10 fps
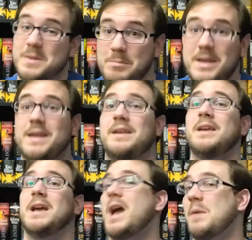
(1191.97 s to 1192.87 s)
to
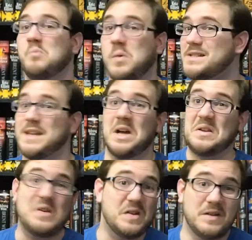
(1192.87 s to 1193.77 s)
me, was
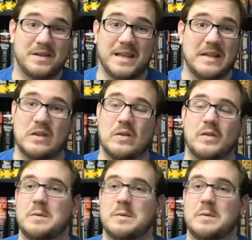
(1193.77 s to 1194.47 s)
not good either.